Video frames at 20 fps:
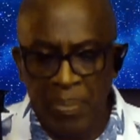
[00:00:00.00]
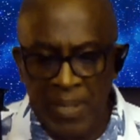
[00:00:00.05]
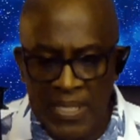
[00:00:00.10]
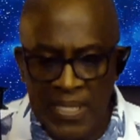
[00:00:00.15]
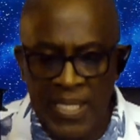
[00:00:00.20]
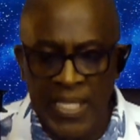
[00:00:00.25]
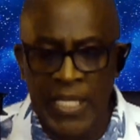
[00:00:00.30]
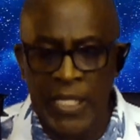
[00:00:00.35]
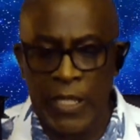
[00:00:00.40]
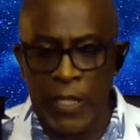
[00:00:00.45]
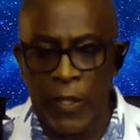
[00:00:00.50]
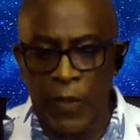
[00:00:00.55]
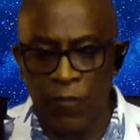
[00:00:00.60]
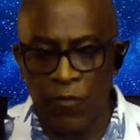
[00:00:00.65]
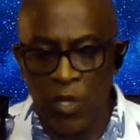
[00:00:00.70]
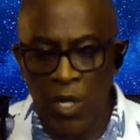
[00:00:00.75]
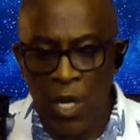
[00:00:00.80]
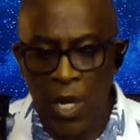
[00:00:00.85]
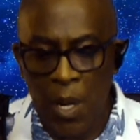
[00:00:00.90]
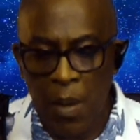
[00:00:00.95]

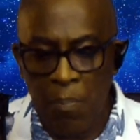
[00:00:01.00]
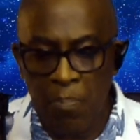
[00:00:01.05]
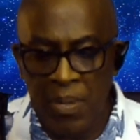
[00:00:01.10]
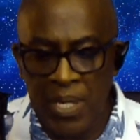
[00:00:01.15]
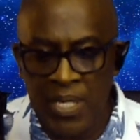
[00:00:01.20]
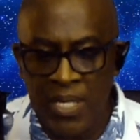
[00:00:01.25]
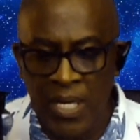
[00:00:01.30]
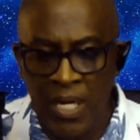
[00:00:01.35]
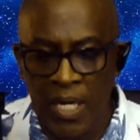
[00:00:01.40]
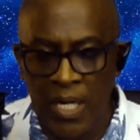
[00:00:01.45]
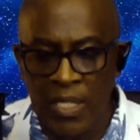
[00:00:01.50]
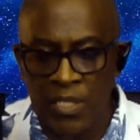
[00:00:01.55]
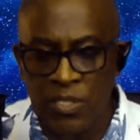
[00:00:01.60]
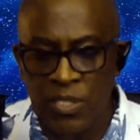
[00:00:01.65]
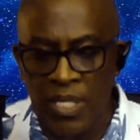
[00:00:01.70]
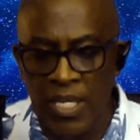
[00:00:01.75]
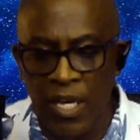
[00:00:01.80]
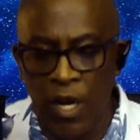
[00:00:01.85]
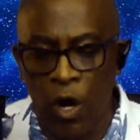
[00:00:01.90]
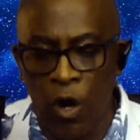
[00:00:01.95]
believed,
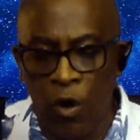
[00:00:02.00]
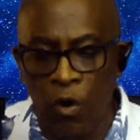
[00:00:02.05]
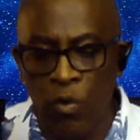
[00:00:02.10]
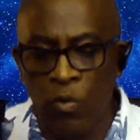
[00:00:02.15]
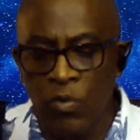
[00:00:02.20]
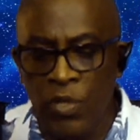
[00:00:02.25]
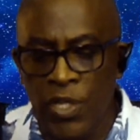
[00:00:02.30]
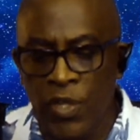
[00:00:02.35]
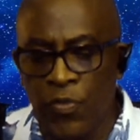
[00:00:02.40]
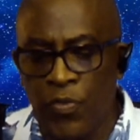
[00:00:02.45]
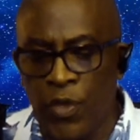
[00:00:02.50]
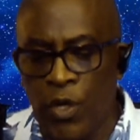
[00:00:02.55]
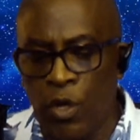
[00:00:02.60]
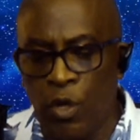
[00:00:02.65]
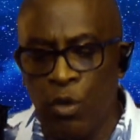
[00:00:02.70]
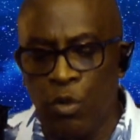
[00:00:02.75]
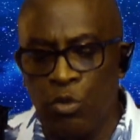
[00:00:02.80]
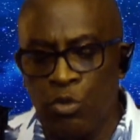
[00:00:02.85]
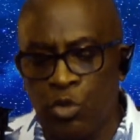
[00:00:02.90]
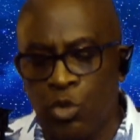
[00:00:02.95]
because only
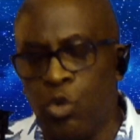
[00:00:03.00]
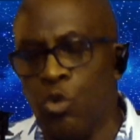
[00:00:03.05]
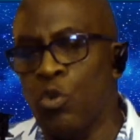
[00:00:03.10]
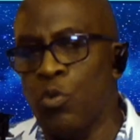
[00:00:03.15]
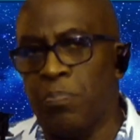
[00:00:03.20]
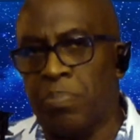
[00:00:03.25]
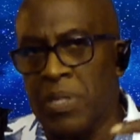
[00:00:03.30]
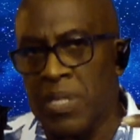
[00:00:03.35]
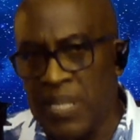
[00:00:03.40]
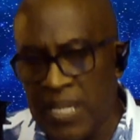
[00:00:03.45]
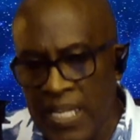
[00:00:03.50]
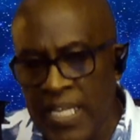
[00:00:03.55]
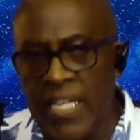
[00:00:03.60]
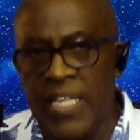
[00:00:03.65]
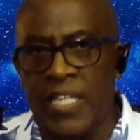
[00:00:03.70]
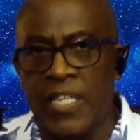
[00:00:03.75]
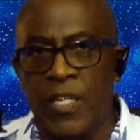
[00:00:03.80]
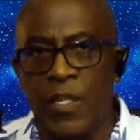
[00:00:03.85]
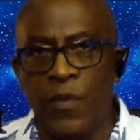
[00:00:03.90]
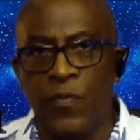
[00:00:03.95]
those who
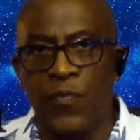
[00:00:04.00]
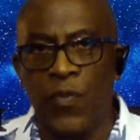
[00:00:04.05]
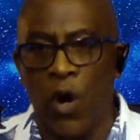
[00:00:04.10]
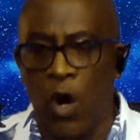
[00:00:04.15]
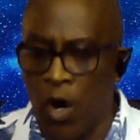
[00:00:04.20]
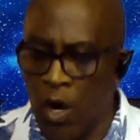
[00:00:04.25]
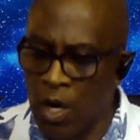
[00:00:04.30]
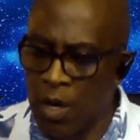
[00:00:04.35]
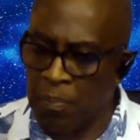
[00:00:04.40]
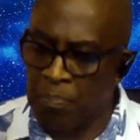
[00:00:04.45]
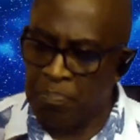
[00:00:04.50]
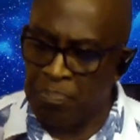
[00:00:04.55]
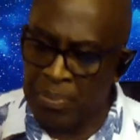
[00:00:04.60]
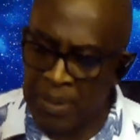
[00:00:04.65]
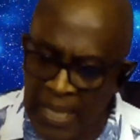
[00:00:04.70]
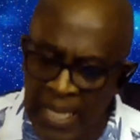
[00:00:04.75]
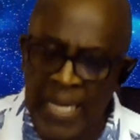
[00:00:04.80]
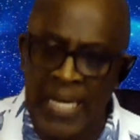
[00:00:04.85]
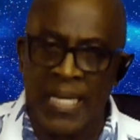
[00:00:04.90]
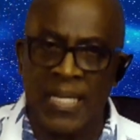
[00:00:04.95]
believe are
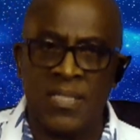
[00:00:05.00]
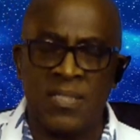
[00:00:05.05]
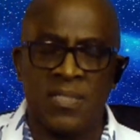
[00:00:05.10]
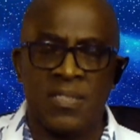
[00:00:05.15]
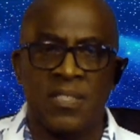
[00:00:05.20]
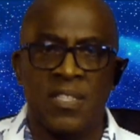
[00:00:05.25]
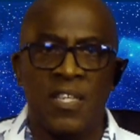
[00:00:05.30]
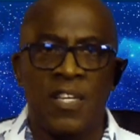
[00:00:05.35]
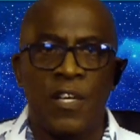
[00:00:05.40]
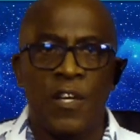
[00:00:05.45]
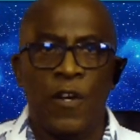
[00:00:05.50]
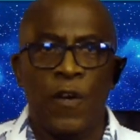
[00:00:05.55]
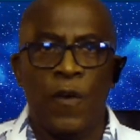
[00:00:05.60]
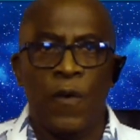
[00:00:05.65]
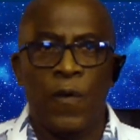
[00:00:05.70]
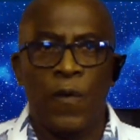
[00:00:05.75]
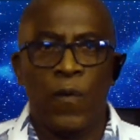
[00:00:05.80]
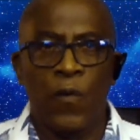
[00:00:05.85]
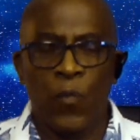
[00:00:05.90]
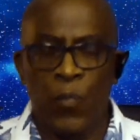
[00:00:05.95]
blessed
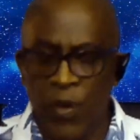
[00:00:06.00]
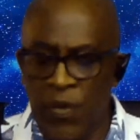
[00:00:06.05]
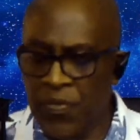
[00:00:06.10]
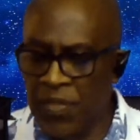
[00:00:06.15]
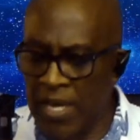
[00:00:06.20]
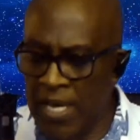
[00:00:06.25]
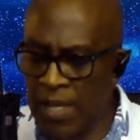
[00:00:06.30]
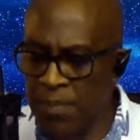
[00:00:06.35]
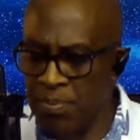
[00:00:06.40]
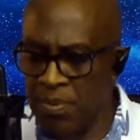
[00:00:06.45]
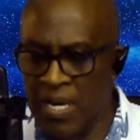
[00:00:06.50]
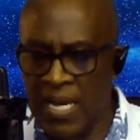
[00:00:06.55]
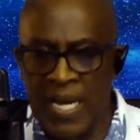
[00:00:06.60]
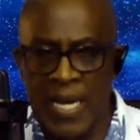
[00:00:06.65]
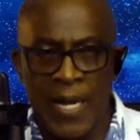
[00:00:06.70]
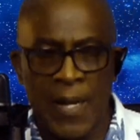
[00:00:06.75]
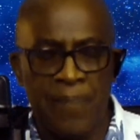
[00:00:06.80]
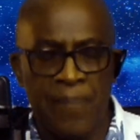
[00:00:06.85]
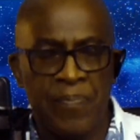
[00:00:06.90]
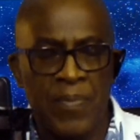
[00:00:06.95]
with
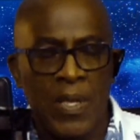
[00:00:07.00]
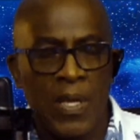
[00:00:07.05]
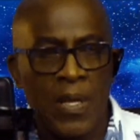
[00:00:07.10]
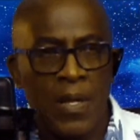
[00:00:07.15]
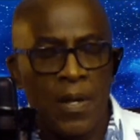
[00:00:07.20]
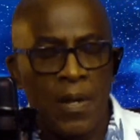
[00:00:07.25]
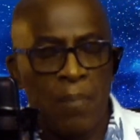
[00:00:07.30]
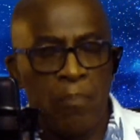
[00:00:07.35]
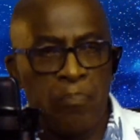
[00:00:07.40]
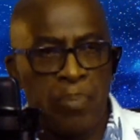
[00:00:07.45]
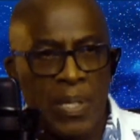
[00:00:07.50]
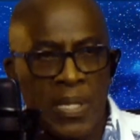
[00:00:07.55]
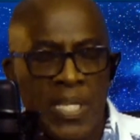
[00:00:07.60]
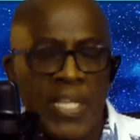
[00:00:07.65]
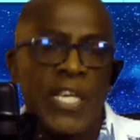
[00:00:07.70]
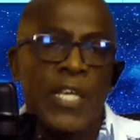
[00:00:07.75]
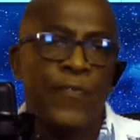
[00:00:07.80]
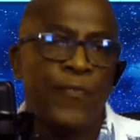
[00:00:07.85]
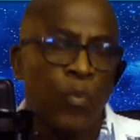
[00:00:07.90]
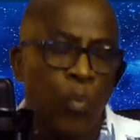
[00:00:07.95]
Abraham.
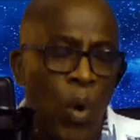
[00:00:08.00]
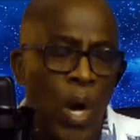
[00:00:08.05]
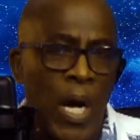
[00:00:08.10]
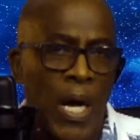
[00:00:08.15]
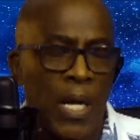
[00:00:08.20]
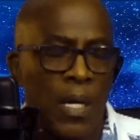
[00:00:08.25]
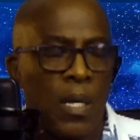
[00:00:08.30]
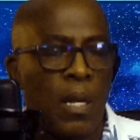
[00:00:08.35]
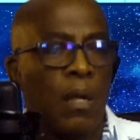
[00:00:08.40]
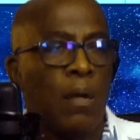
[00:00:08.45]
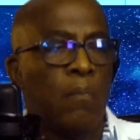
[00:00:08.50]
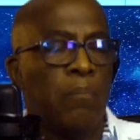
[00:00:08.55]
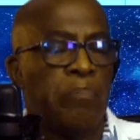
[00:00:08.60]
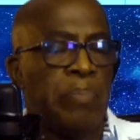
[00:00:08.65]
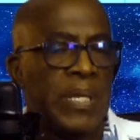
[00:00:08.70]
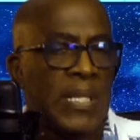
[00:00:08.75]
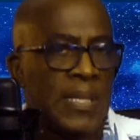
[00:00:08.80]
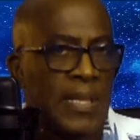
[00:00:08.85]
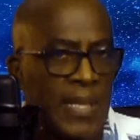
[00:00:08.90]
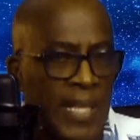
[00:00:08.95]
Believe what?
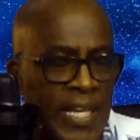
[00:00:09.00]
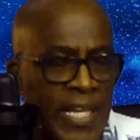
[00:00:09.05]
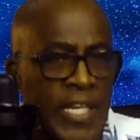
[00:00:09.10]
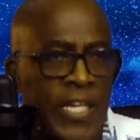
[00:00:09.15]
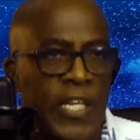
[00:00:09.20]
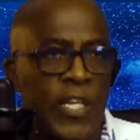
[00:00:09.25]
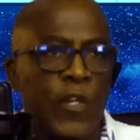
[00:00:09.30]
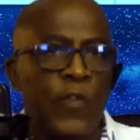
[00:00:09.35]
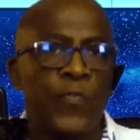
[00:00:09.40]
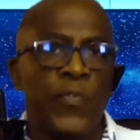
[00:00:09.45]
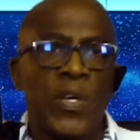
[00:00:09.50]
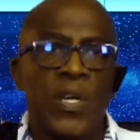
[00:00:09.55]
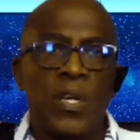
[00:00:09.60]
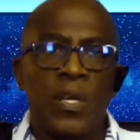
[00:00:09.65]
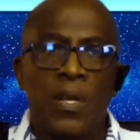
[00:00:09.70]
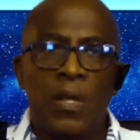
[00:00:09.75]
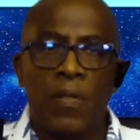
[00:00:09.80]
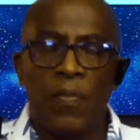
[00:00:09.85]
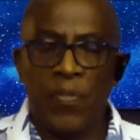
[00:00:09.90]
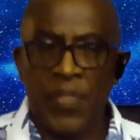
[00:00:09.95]
Believe
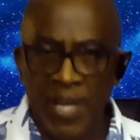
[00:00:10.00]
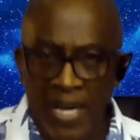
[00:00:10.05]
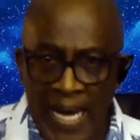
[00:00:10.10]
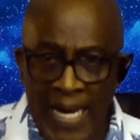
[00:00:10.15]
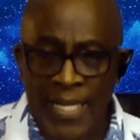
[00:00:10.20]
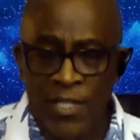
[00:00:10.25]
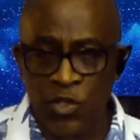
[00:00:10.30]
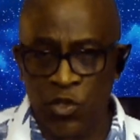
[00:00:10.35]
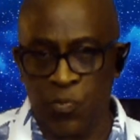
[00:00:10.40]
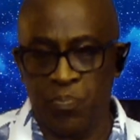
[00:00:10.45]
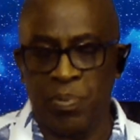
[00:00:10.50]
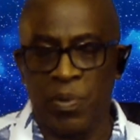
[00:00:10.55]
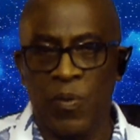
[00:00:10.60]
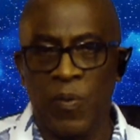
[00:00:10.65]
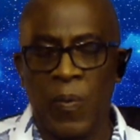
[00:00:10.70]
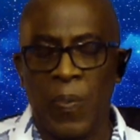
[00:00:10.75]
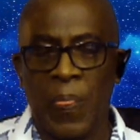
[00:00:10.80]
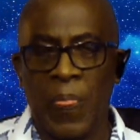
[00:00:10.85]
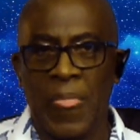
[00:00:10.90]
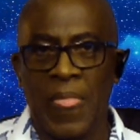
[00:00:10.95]
the
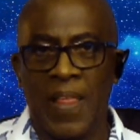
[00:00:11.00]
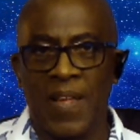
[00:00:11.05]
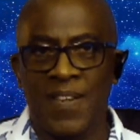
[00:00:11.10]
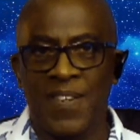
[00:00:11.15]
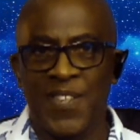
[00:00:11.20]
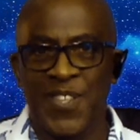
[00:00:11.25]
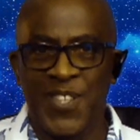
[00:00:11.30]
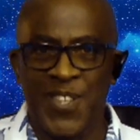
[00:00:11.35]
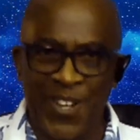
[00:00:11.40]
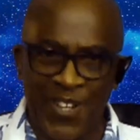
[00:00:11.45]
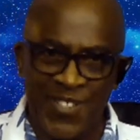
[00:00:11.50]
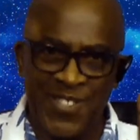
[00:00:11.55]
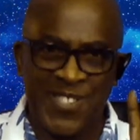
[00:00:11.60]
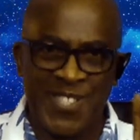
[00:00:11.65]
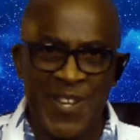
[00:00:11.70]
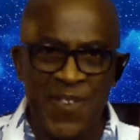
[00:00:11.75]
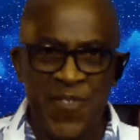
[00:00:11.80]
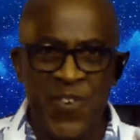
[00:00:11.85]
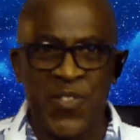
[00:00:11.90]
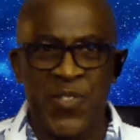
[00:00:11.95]
gospel. Y'all
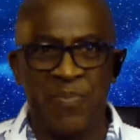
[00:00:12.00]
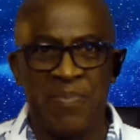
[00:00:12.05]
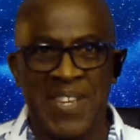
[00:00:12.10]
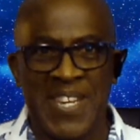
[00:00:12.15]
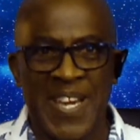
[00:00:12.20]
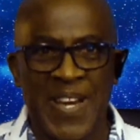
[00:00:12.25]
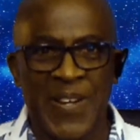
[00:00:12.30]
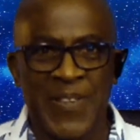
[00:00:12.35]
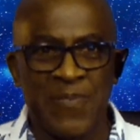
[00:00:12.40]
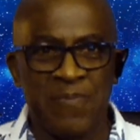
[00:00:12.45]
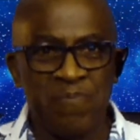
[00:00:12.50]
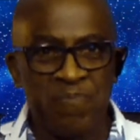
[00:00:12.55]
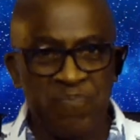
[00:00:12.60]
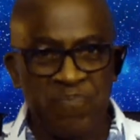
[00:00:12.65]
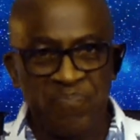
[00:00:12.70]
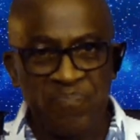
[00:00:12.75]
stay with me now.